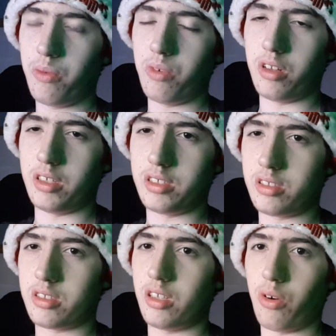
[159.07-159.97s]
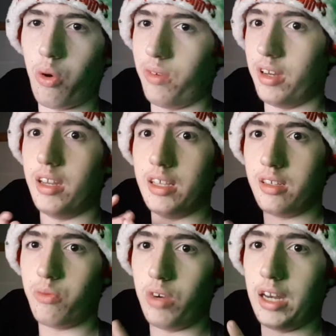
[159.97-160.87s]
released their own
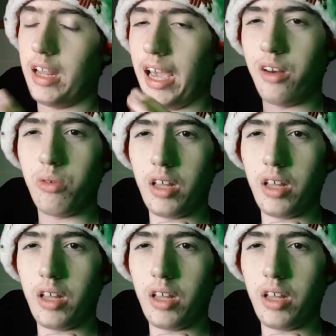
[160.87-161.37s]
Nintendo